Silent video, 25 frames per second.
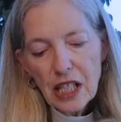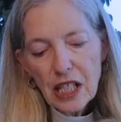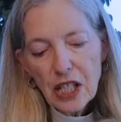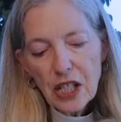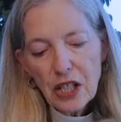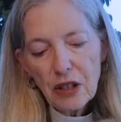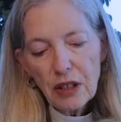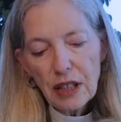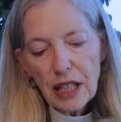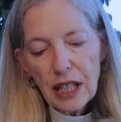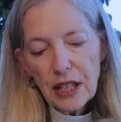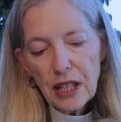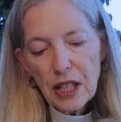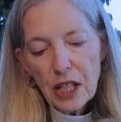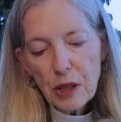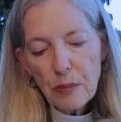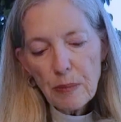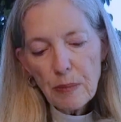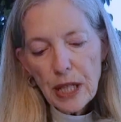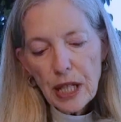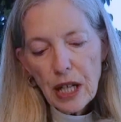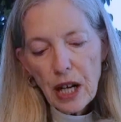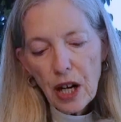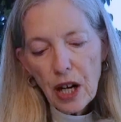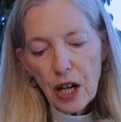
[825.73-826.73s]
So let this
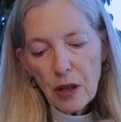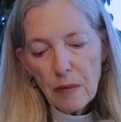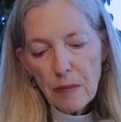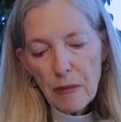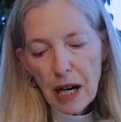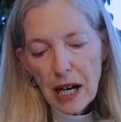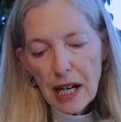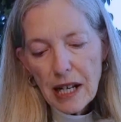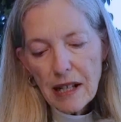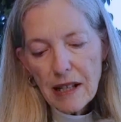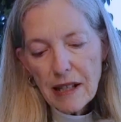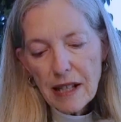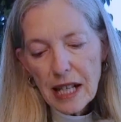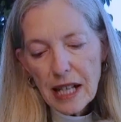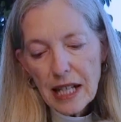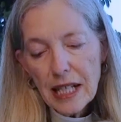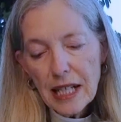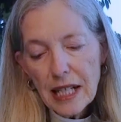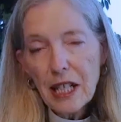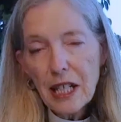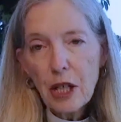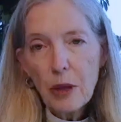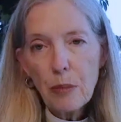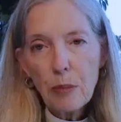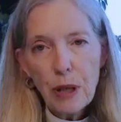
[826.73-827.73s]
be our mindset
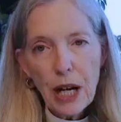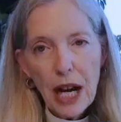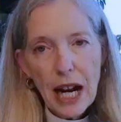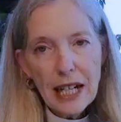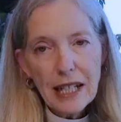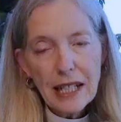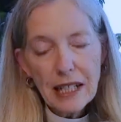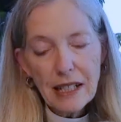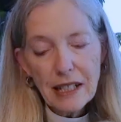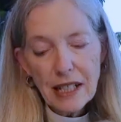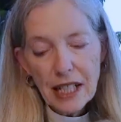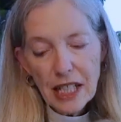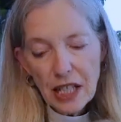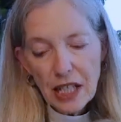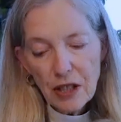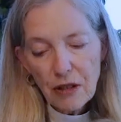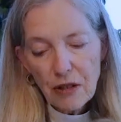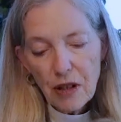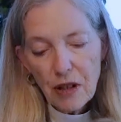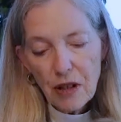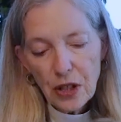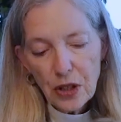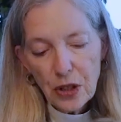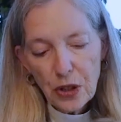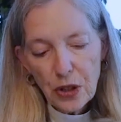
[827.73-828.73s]
and our practice
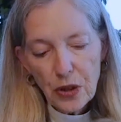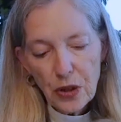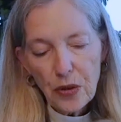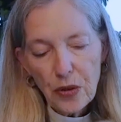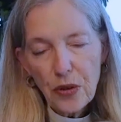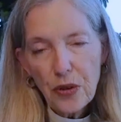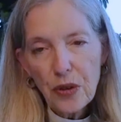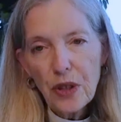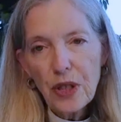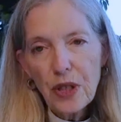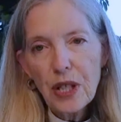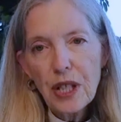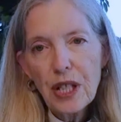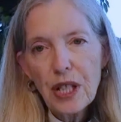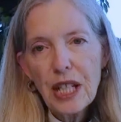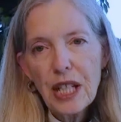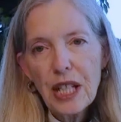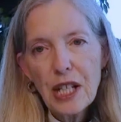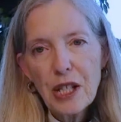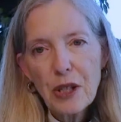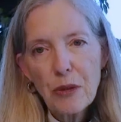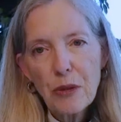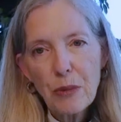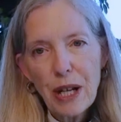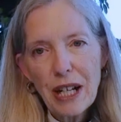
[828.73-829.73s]
here on earth
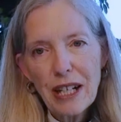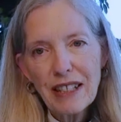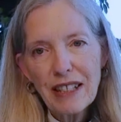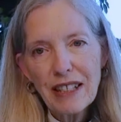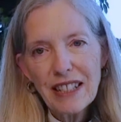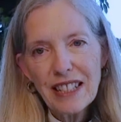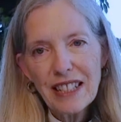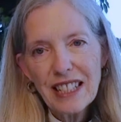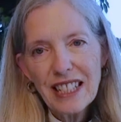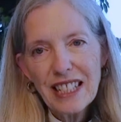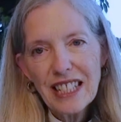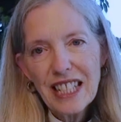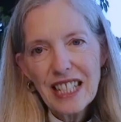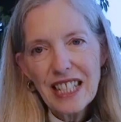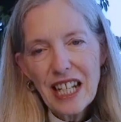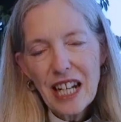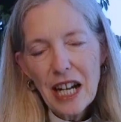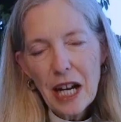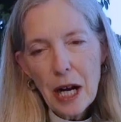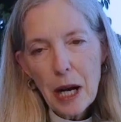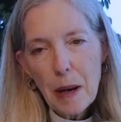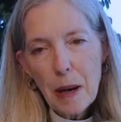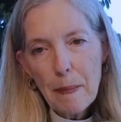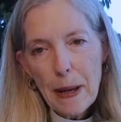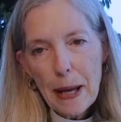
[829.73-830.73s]
as well.
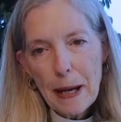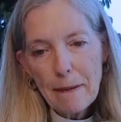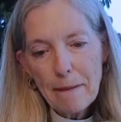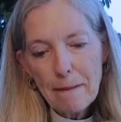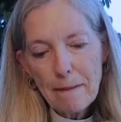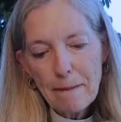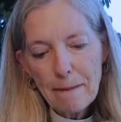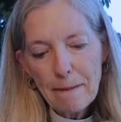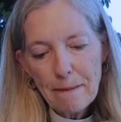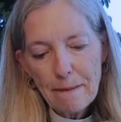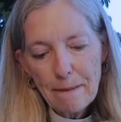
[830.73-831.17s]
Amen.